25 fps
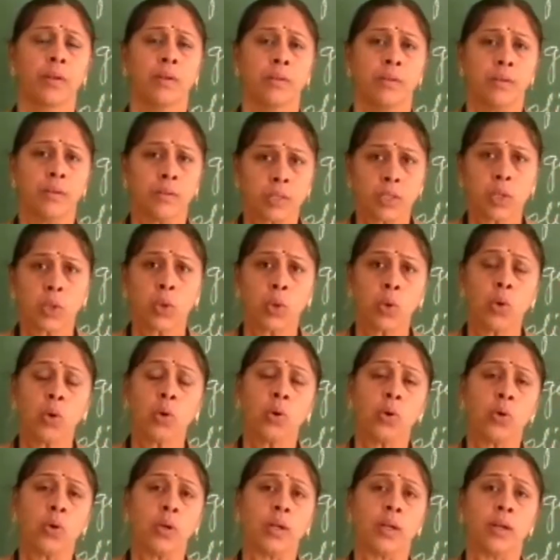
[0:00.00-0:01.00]

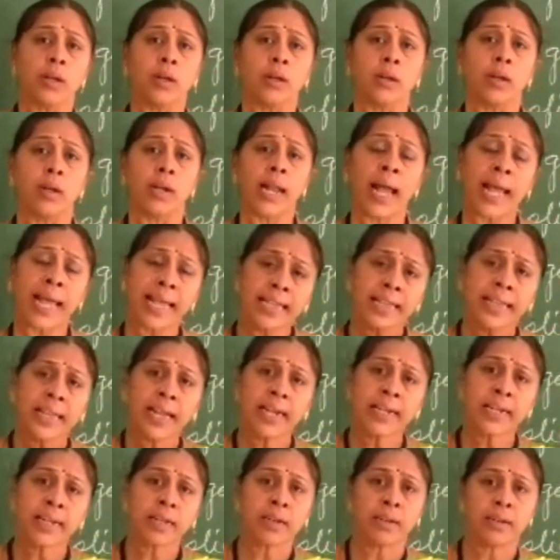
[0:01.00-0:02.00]
So like
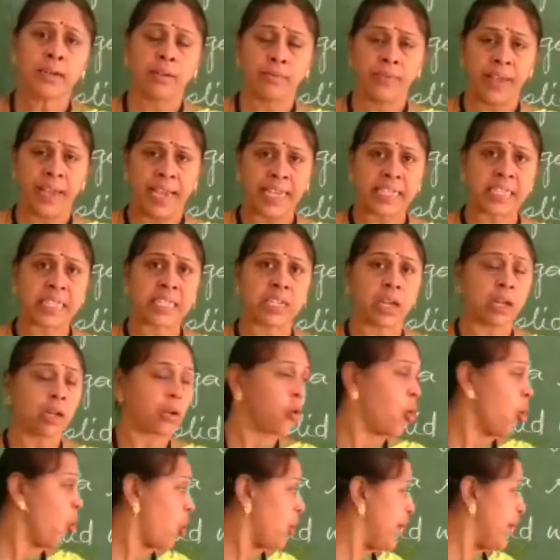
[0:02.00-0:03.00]
that waste
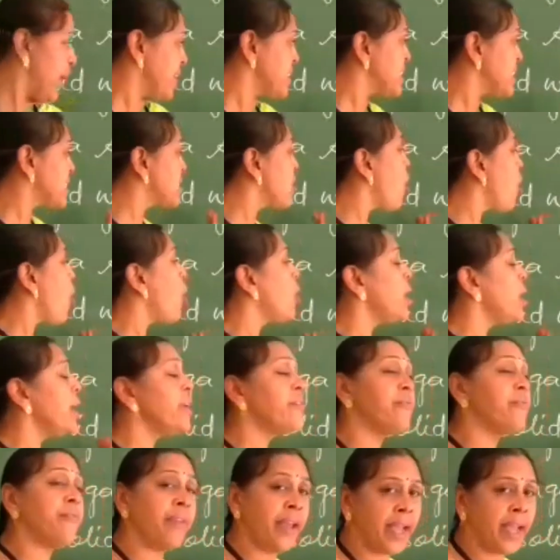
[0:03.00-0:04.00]
are called as
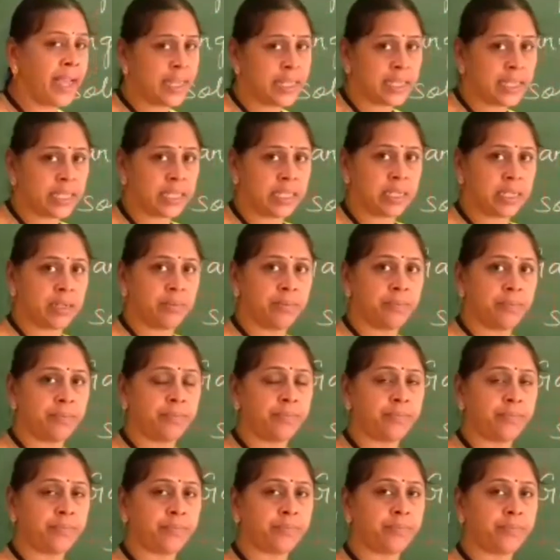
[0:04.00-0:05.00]
solid waste.
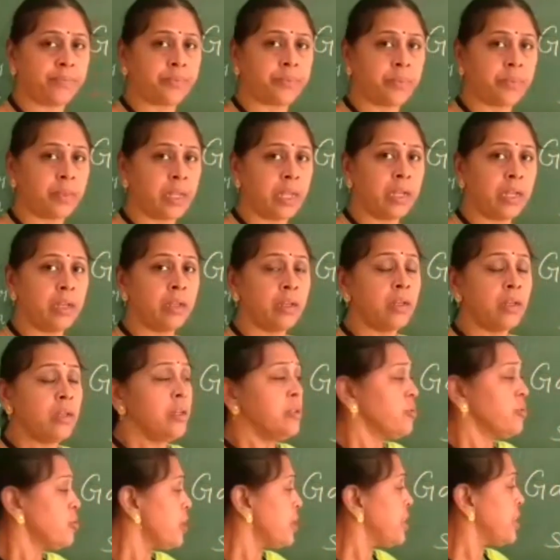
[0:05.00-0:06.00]

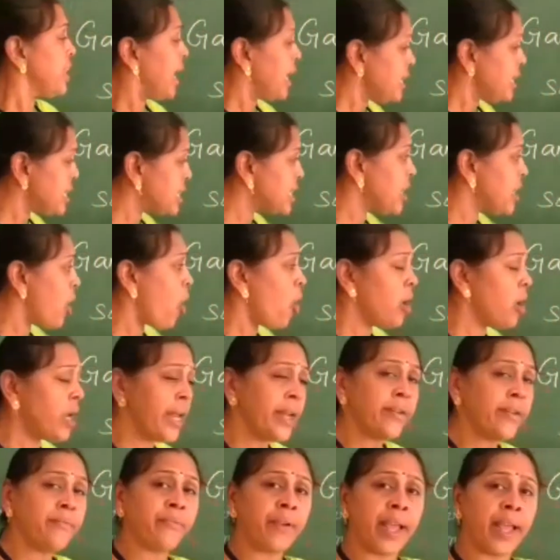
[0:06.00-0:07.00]
So that
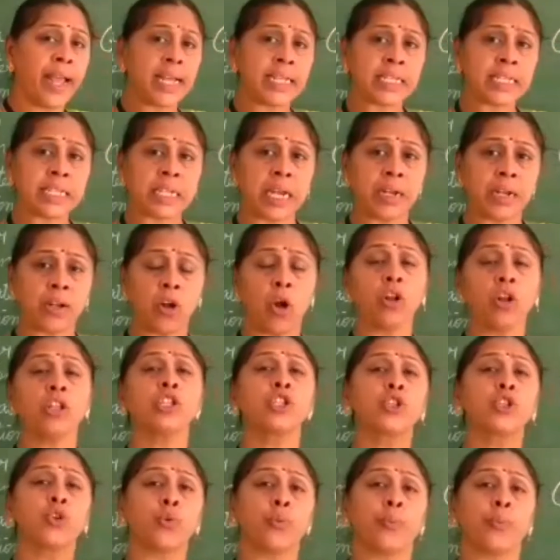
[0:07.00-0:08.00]
solid waste and all
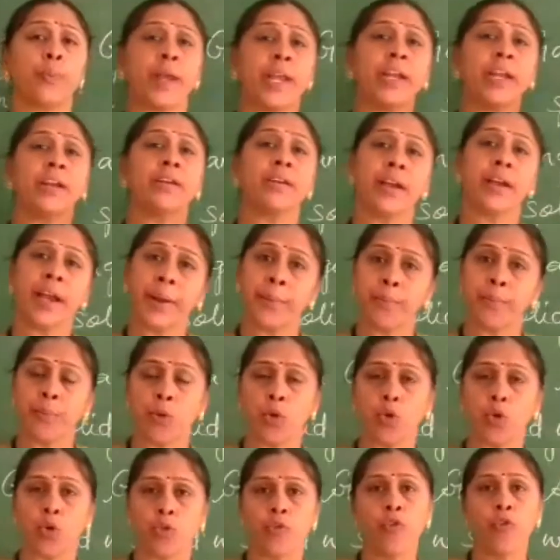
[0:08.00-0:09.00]
should be
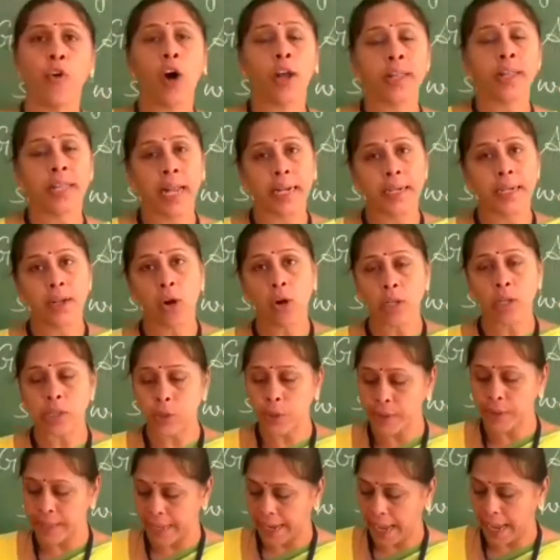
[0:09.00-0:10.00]
removed. For that
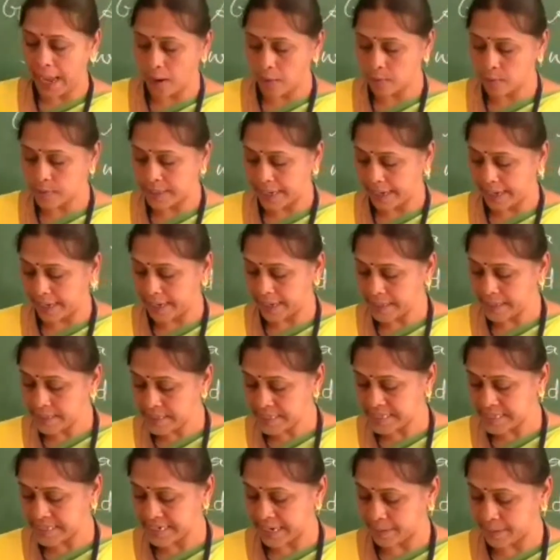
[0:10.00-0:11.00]
also they have taken
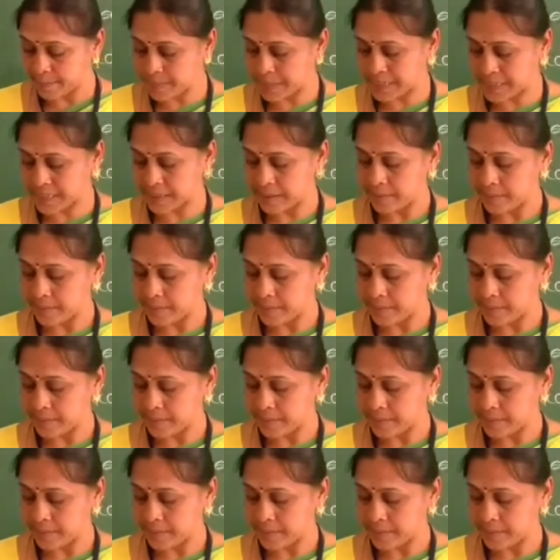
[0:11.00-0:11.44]
steps.